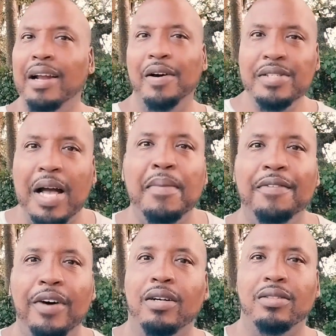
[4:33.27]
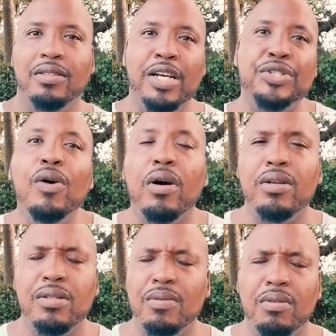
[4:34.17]
I know it's not my fault. It's
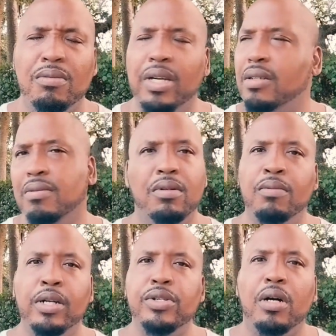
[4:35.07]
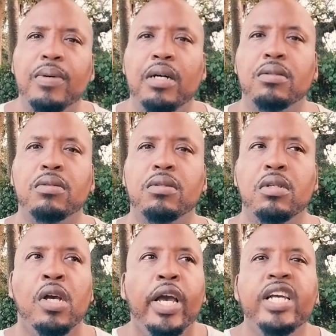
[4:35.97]
yours. Like, what are you talking about?
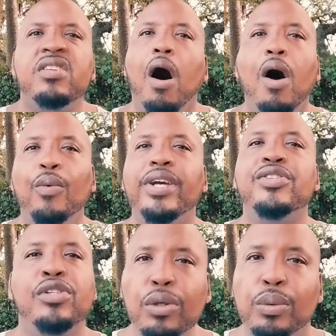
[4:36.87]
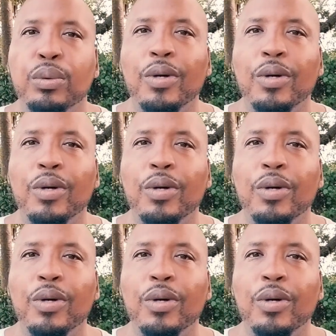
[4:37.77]
It's always you."